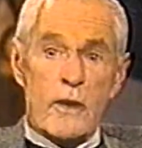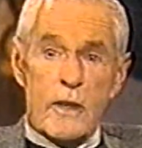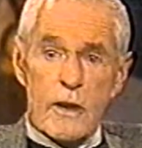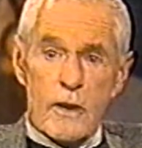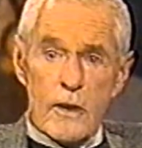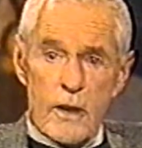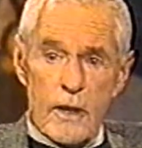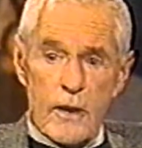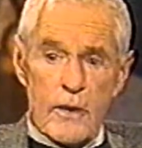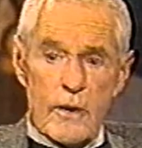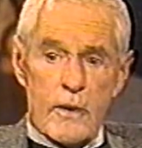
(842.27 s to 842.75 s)

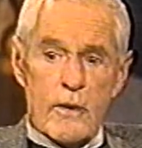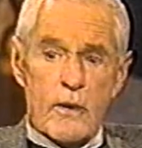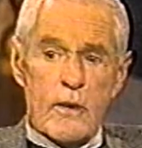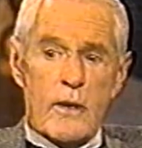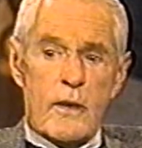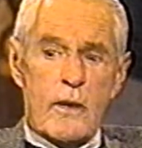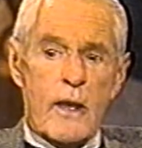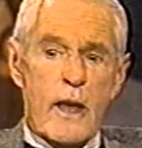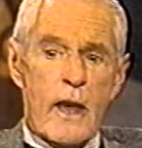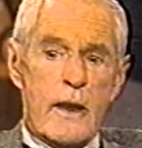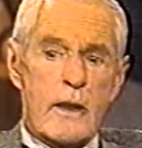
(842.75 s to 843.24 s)

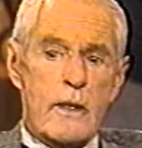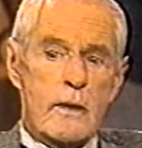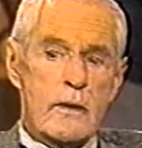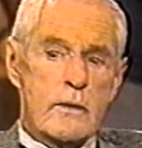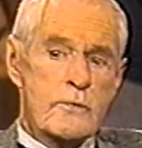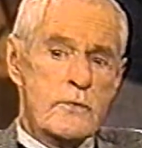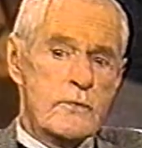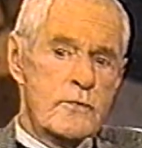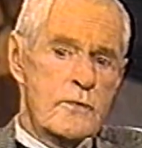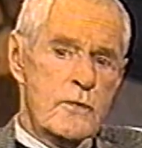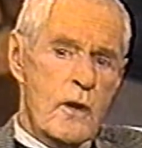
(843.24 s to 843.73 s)
Linkletter had
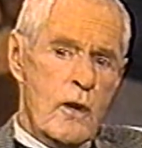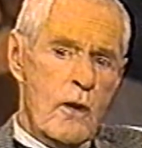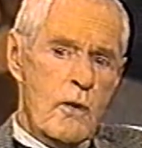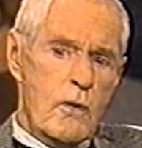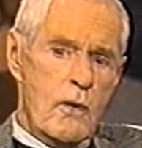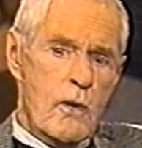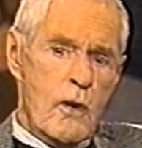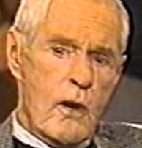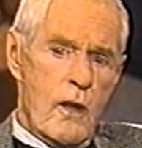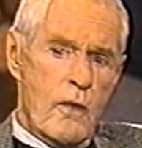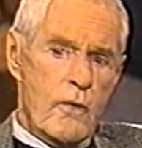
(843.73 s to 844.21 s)
a
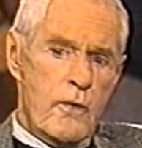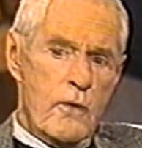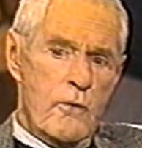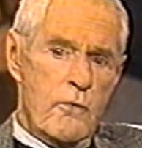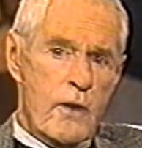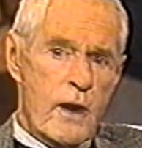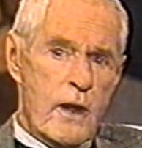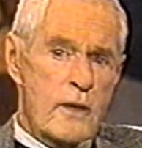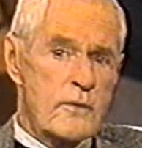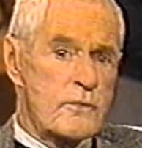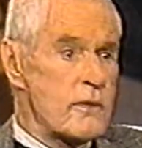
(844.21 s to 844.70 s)
show called The
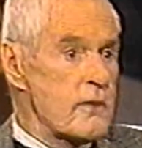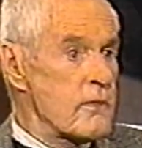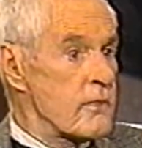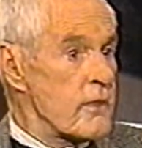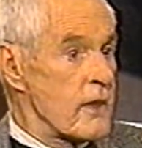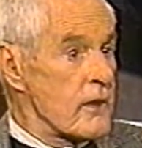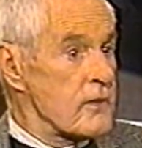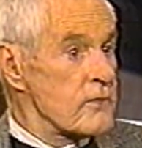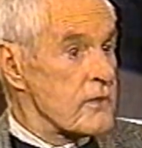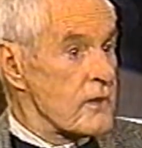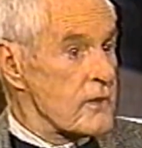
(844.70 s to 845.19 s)
Crazy
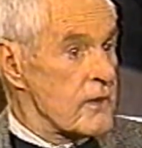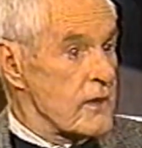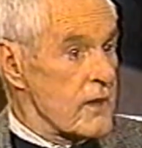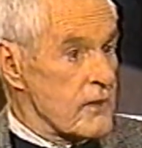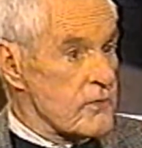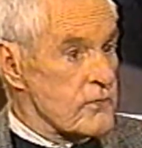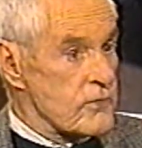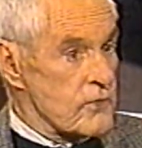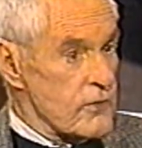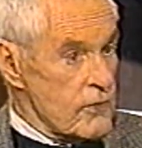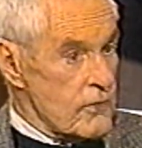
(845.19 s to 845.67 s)
Things That
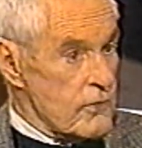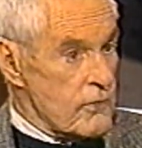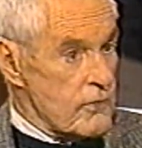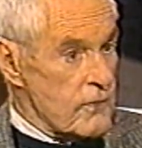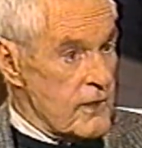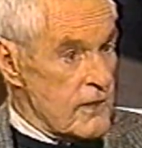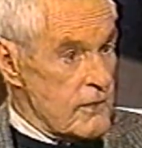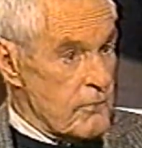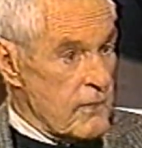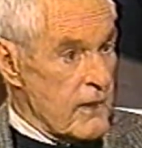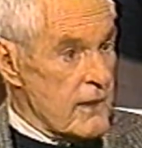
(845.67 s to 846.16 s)
Kids Do.
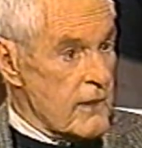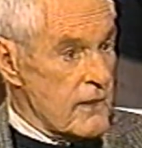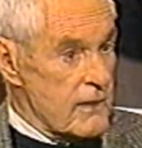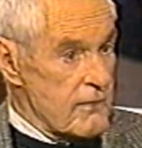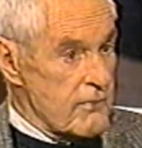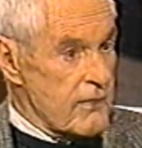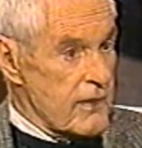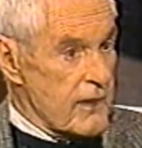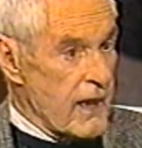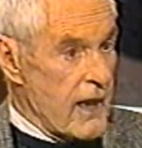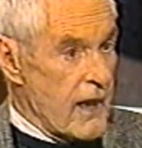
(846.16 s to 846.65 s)
He'd made a
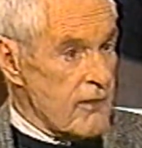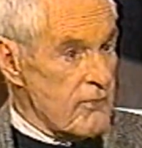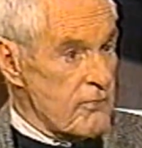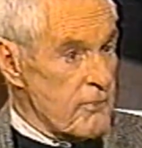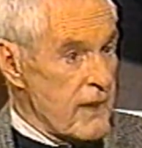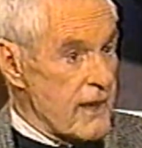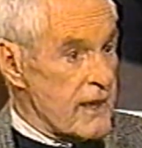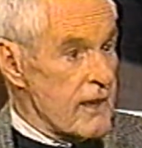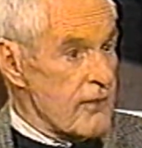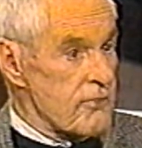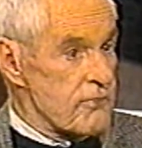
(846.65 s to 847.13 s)
living out of
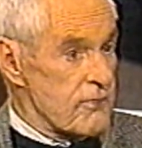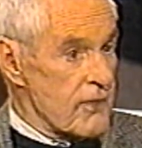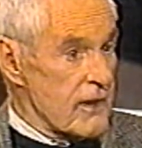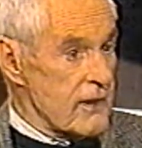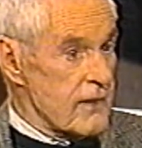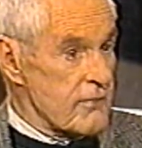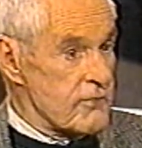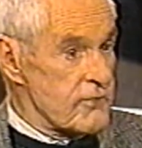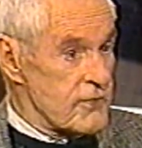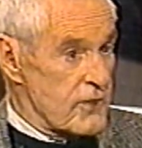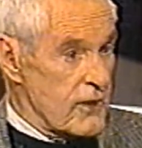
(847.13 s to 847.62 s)
making
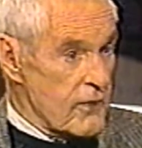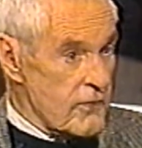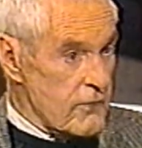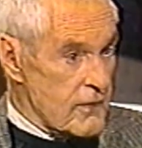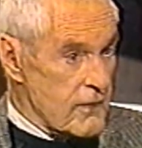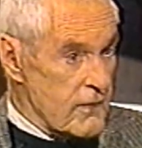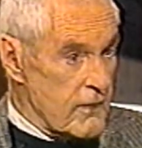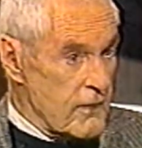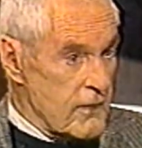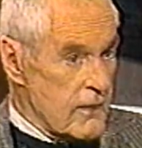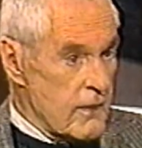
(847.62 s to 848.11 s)
fun of
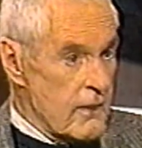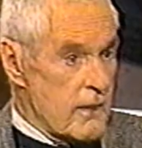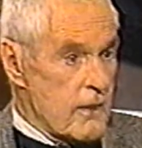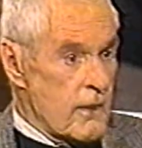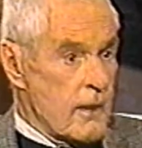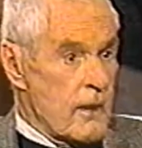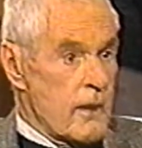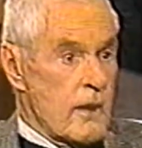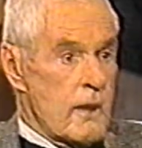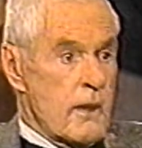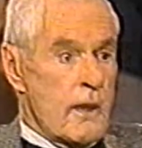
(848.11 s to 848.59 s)
children,
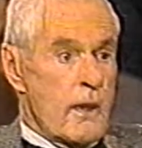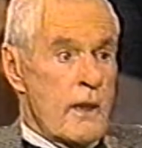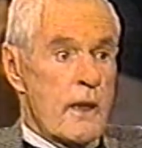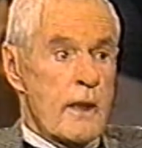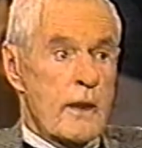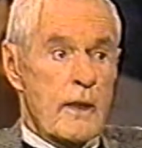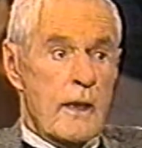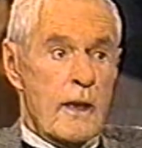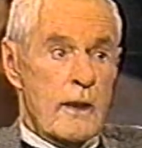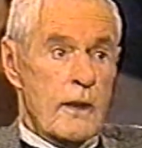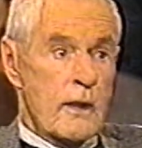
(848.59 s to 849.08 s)

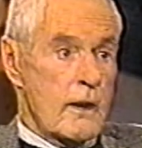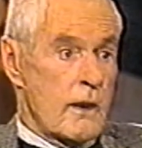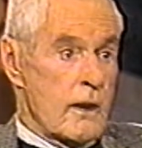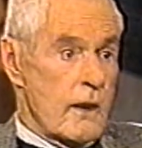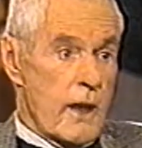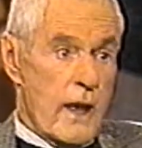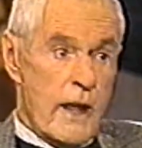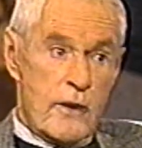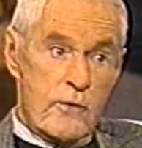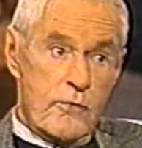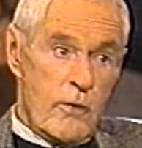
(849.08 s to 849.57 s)
and he had a
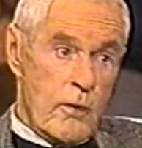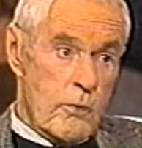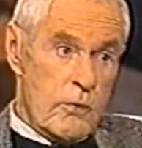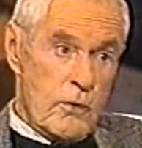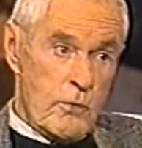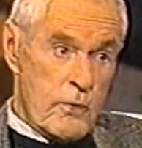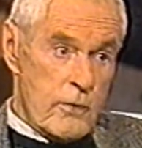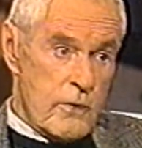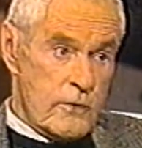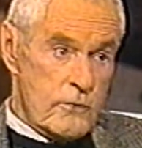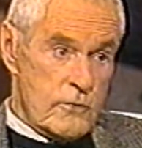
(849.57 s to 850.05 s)
lot of
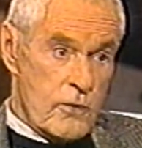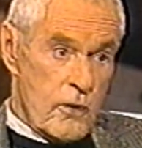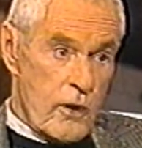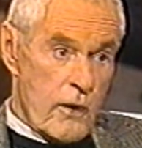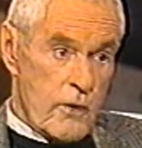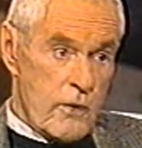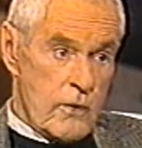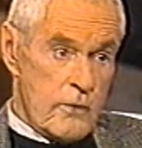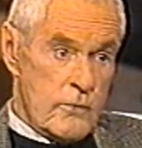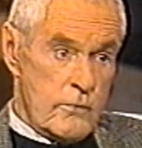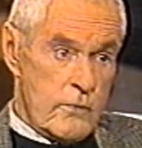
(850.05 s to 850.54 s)
trouble with his
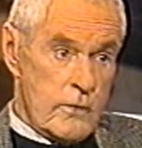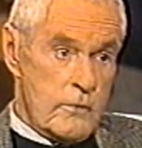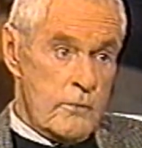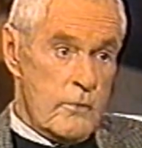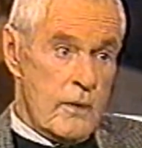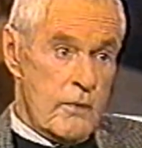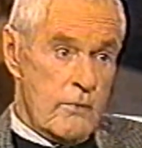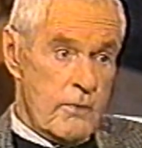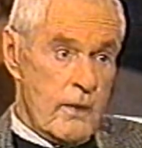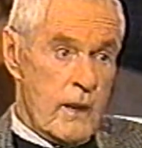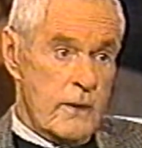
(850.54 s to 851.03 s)
daughter. As a
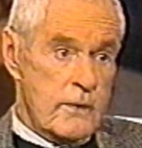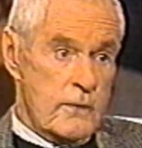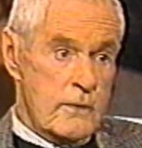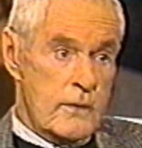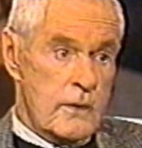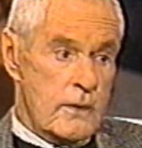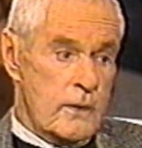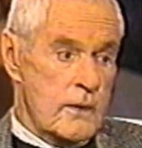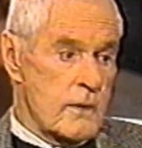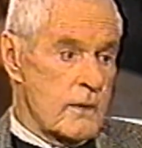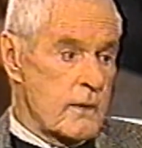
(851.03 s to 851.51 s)
matter of fact,
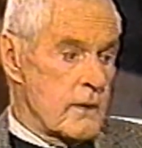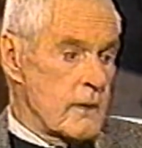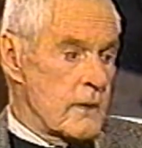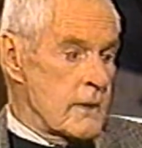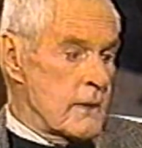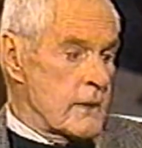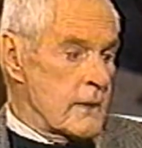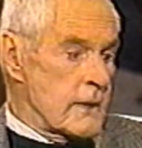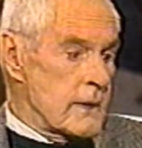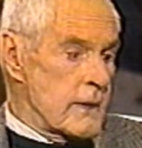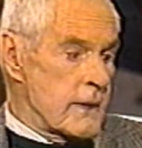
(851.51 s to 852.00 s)

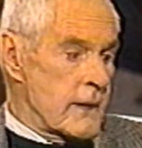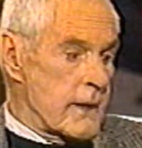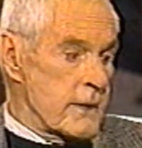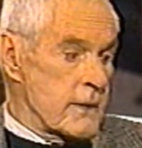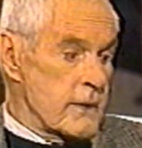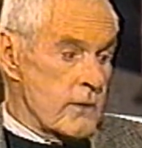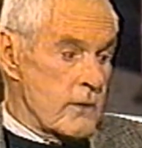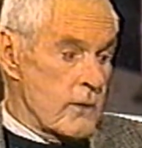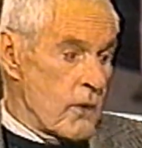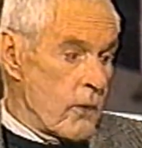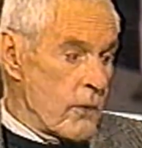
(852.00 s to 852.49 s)
I
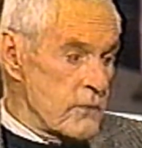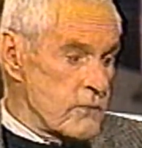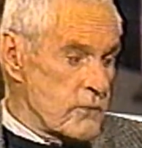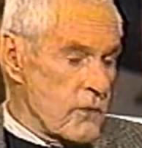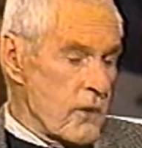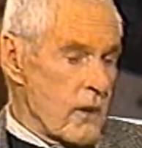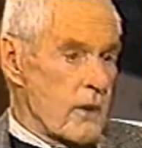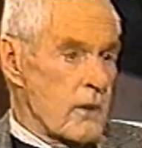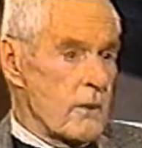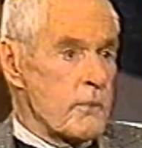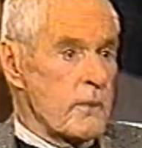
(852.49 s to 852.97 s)
didn't know his
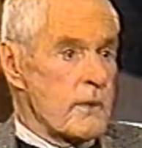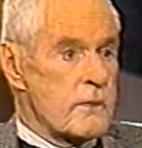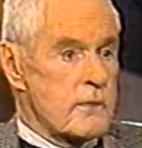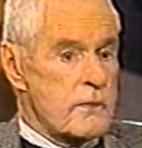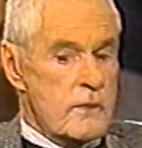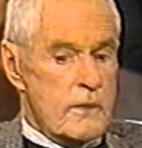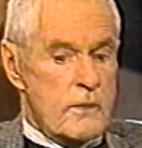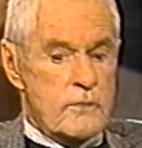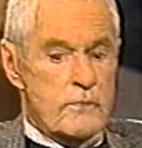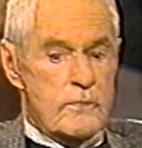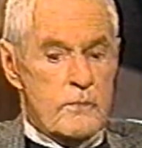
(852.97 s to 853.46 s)
daughter, but
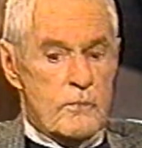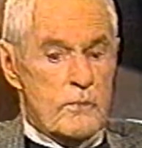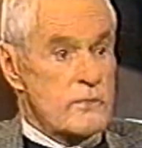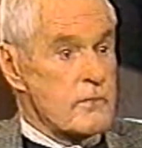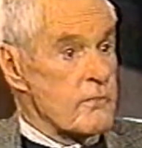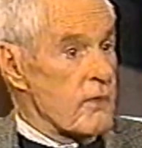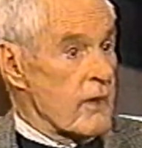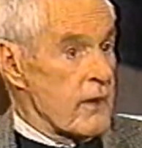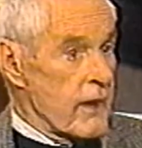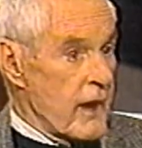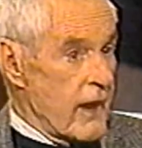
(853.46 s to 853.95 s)
she was
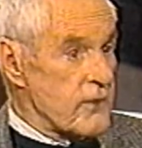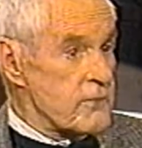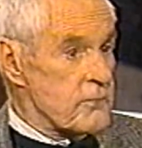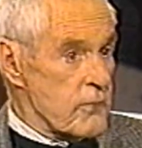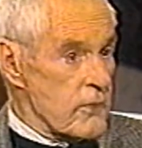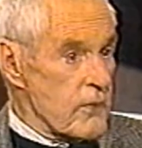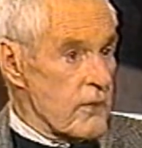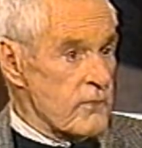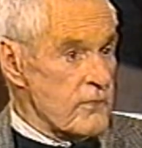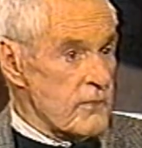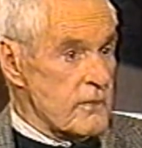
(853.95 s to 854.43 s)
a very nice
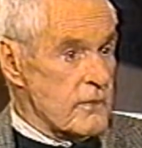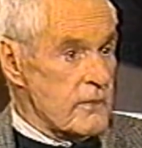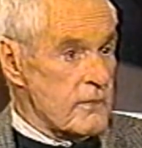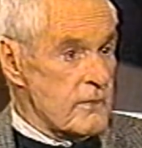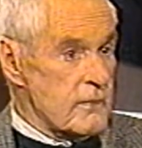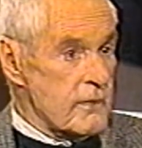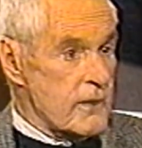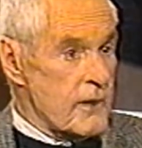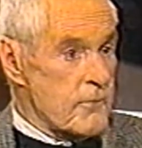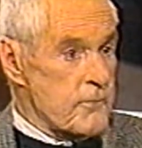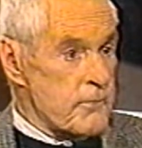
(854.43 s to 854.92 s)

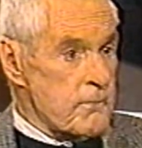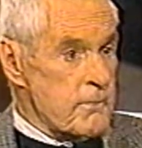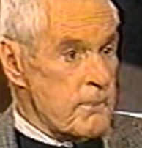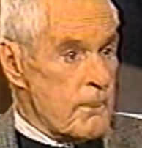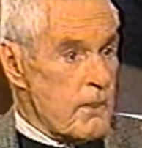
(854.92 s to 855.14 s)
person. And